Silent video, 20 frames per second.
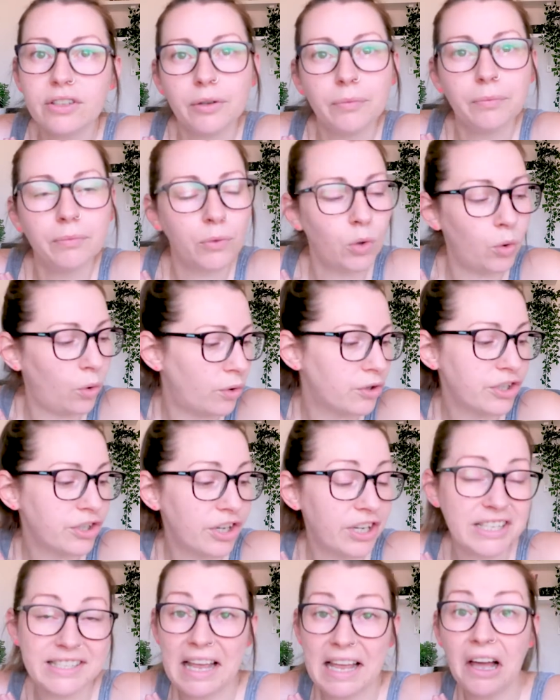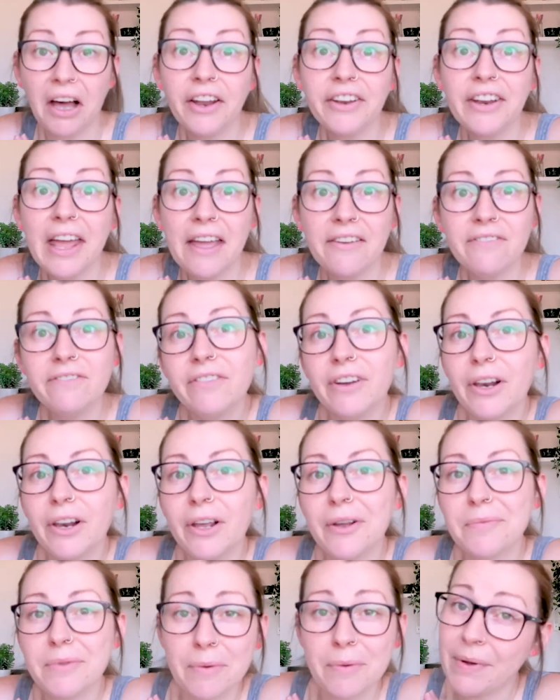them, or should I say
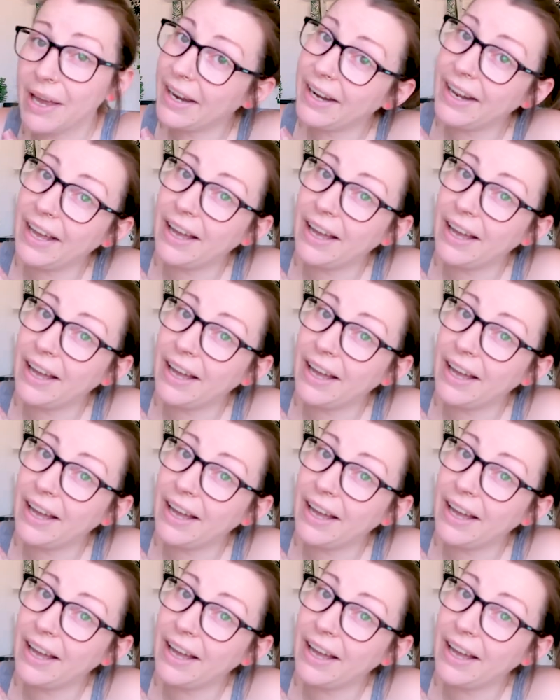unenvelope them, and